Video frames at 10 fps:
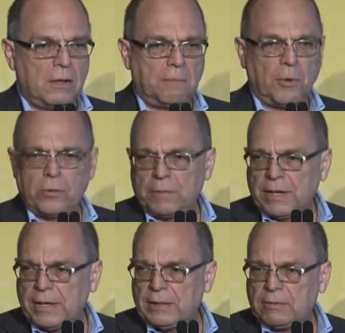podium
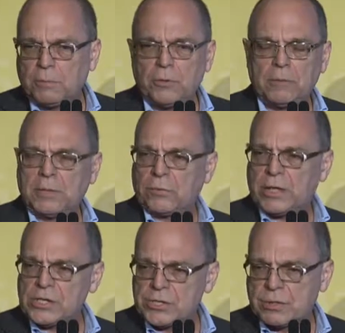height, podium
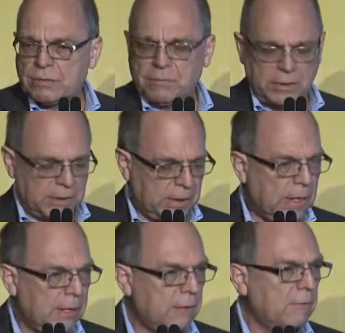location, building
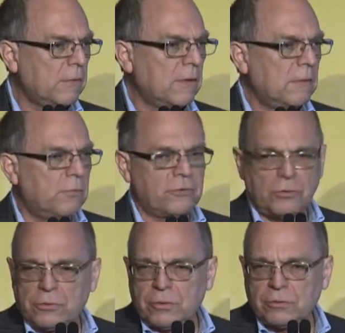height,
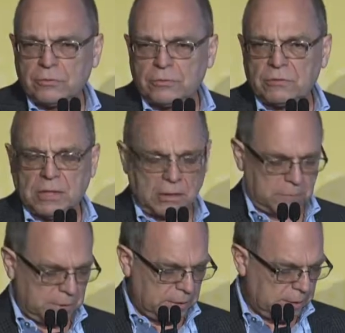materials,
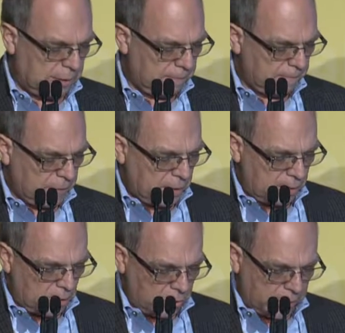sustainability.
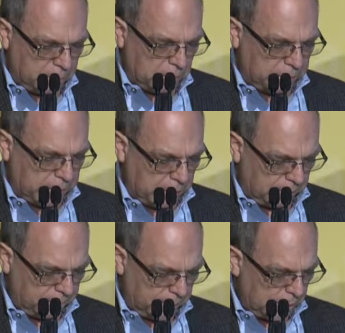They all came to
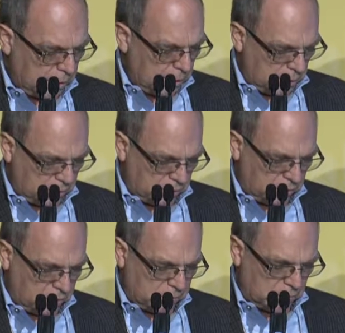play into
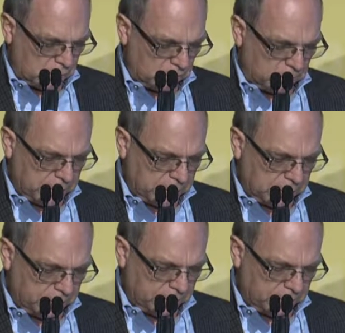the design of the building.